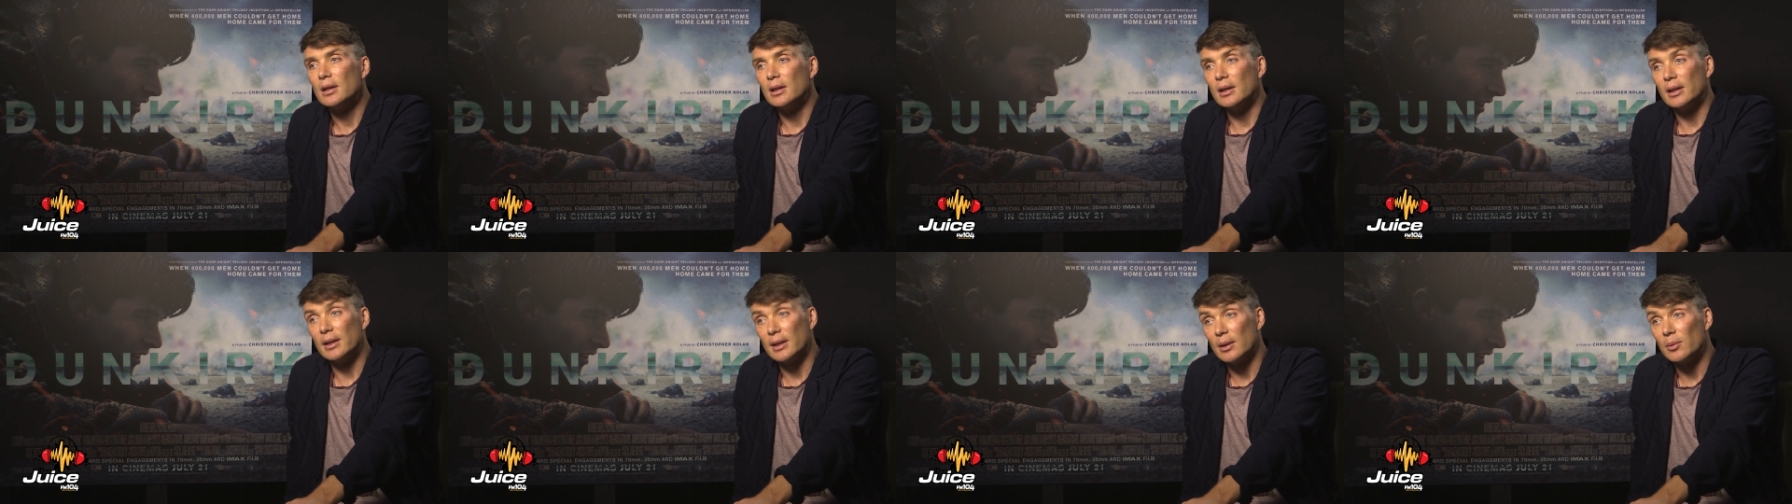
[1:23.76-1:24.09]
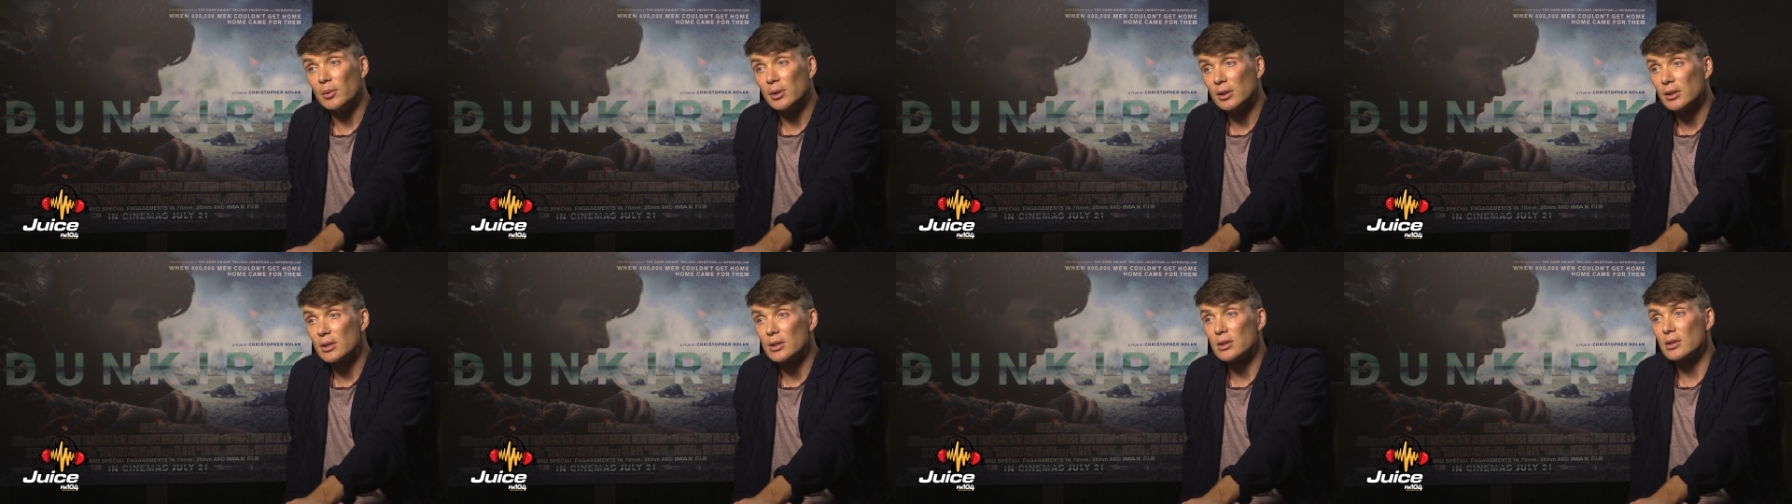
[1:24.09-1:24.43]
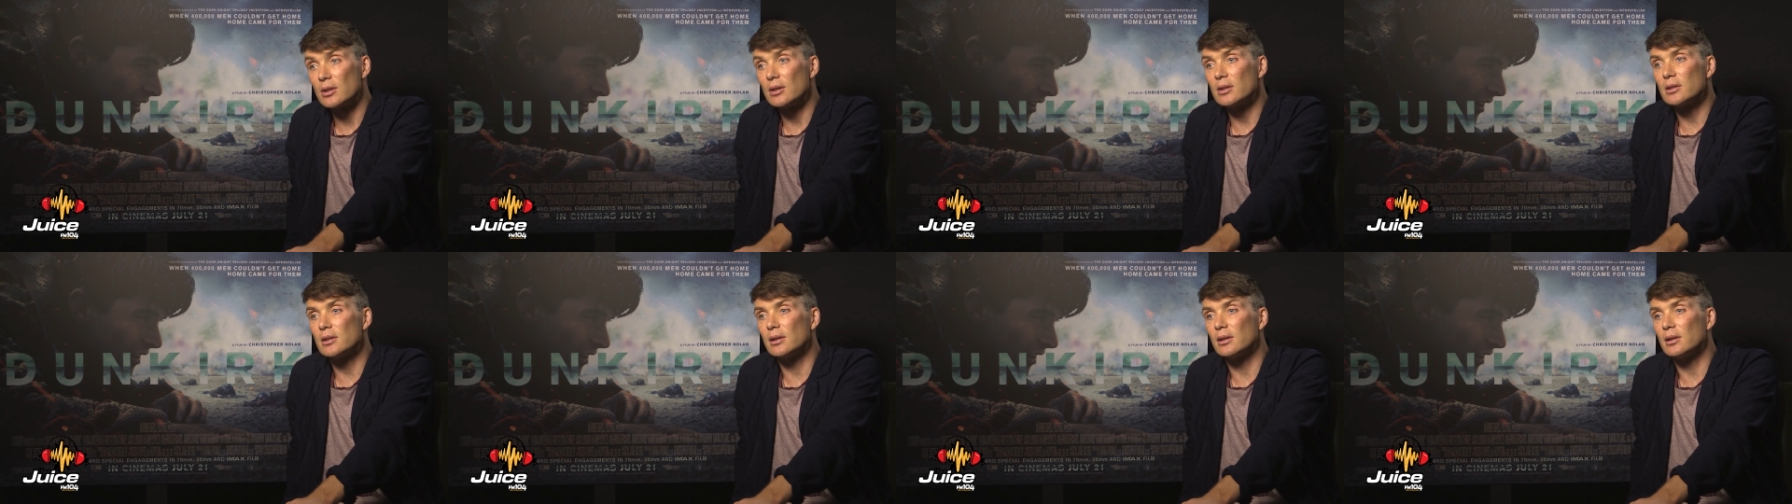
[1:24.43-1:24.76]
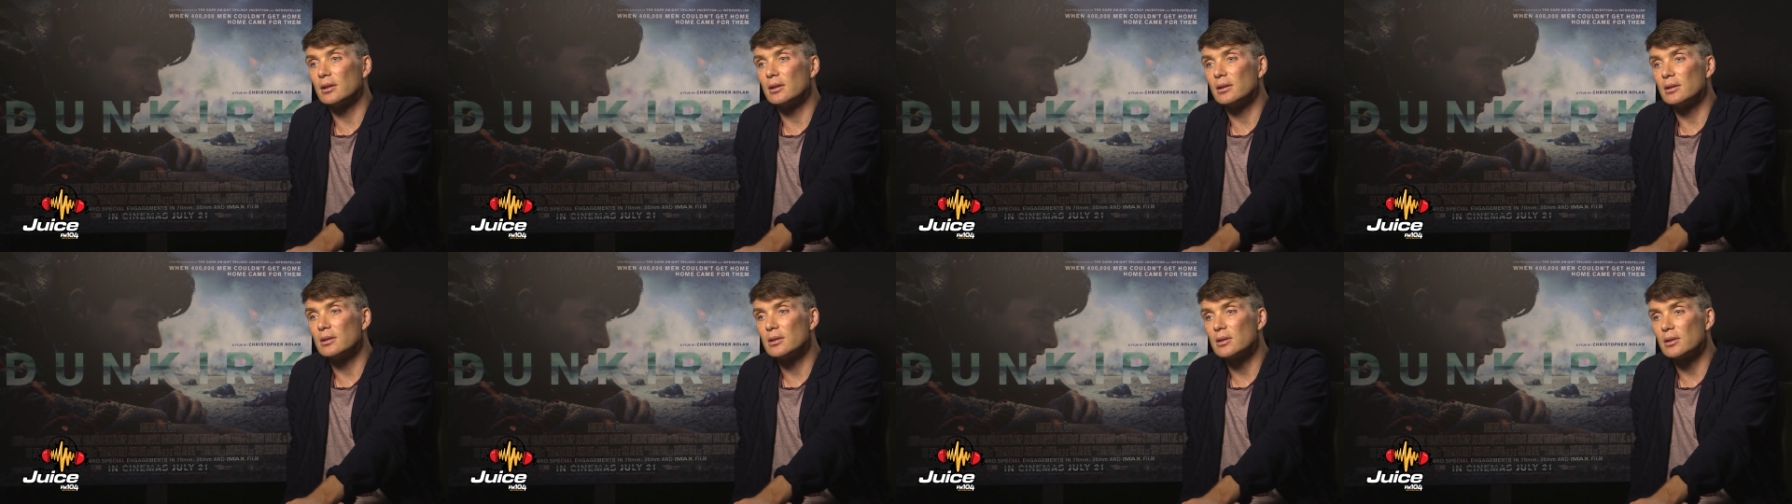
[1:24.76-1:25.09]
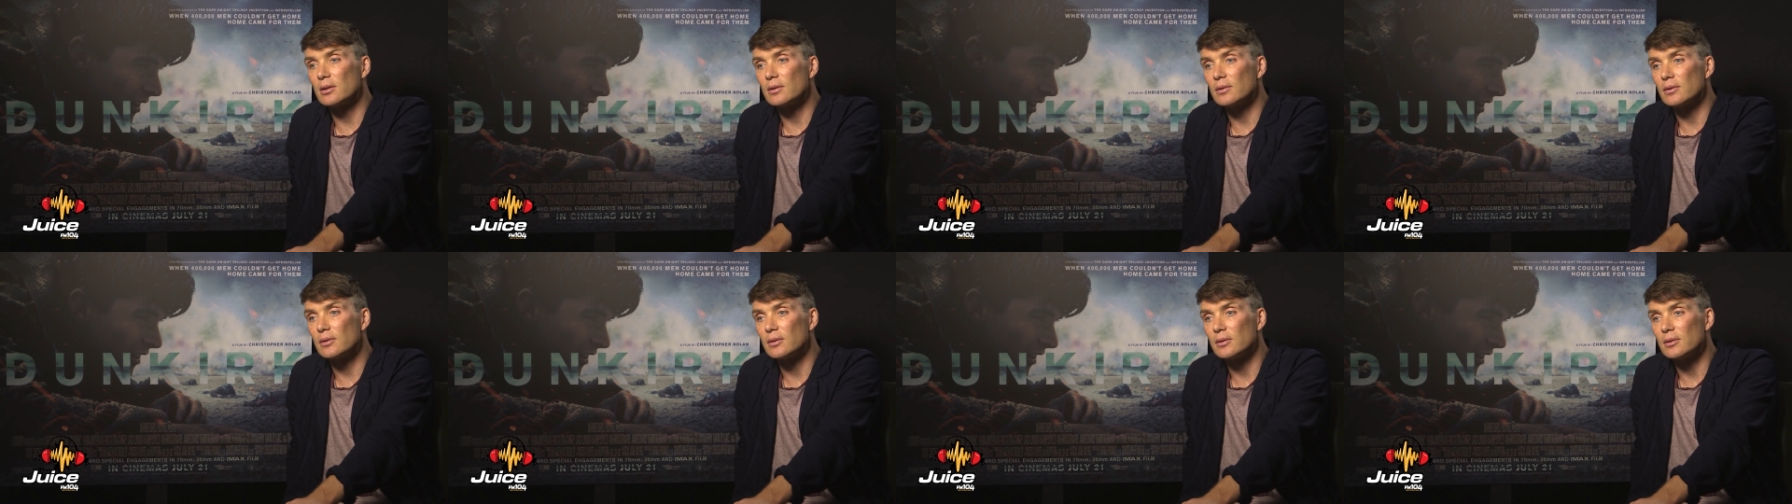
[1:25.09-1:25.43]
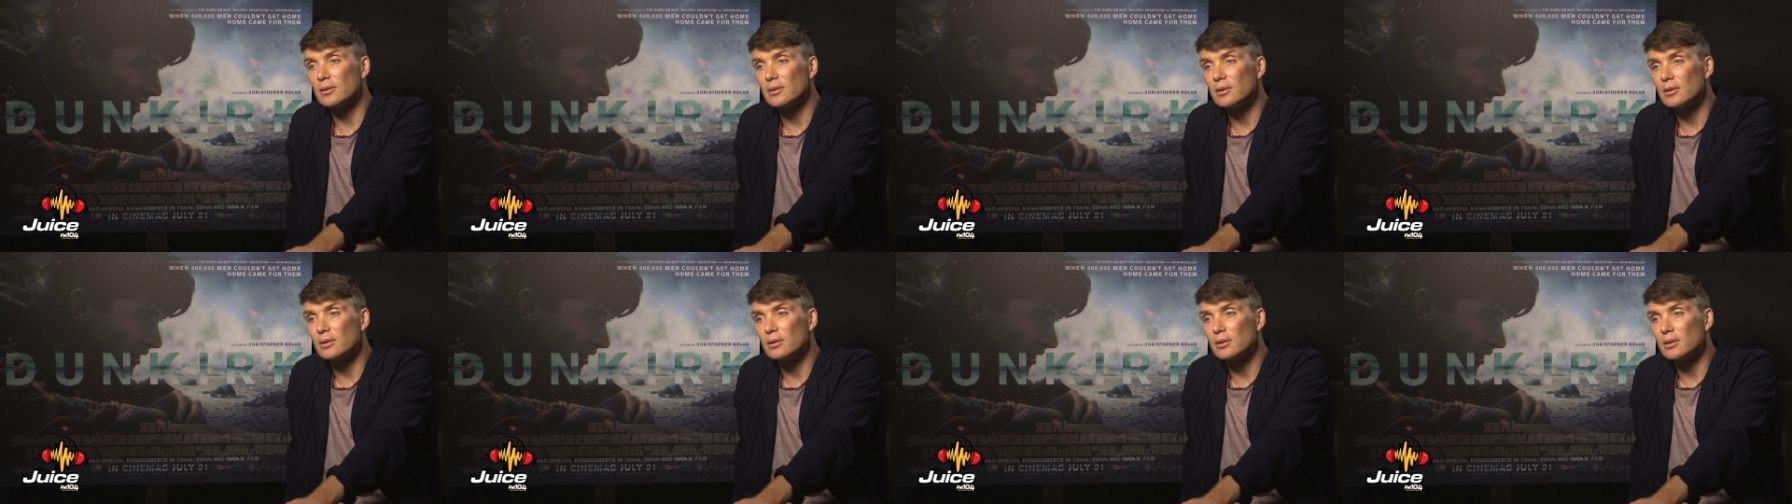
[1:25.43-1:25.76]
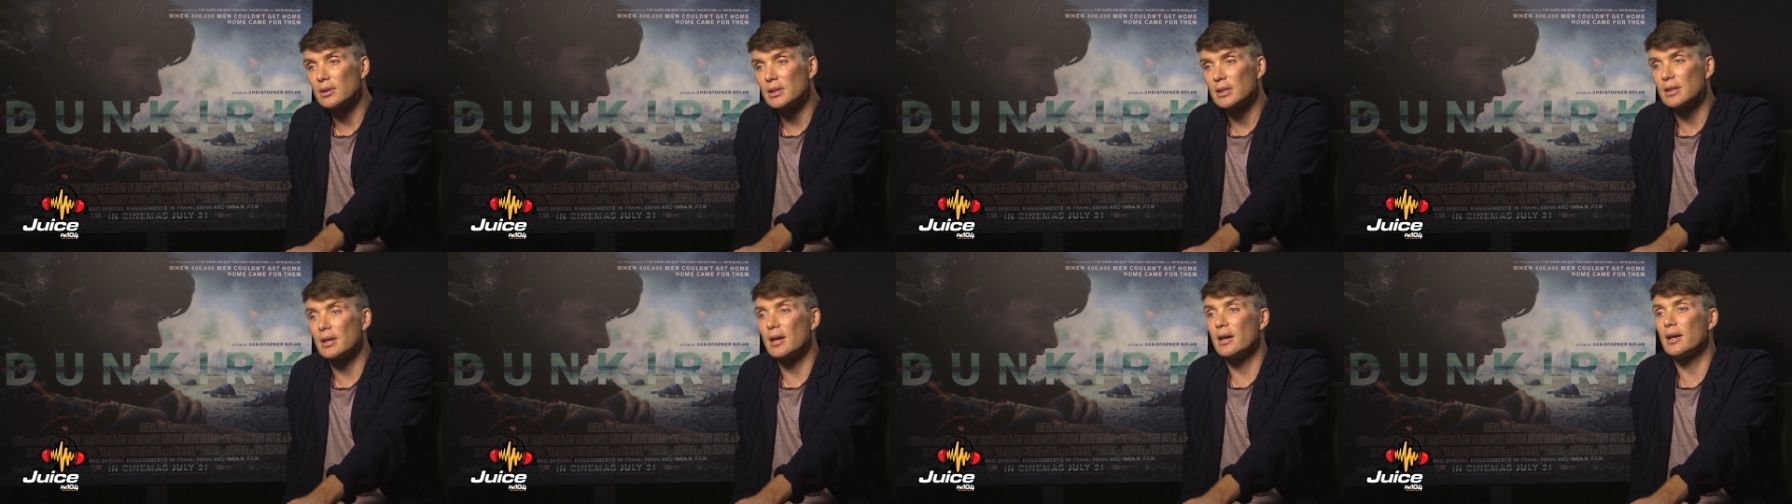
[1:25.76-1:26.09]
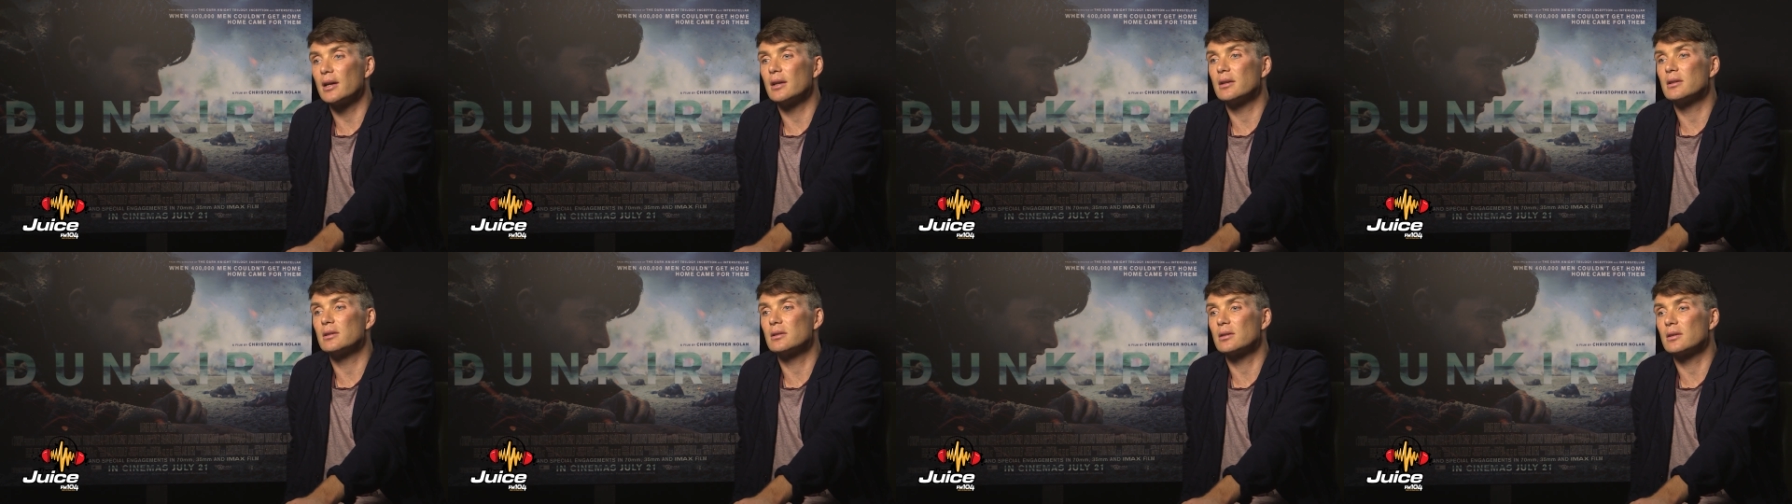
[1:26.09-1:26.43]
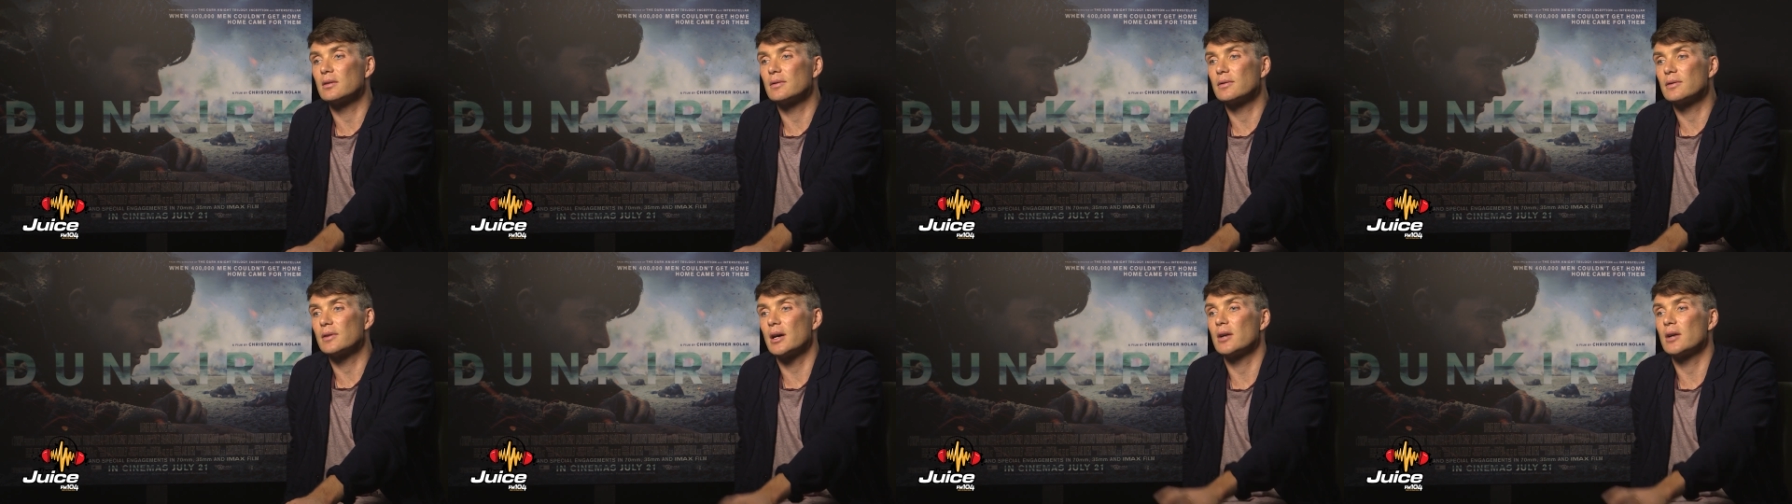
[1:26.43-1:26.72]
then we'll discuss it and sort of decide sort of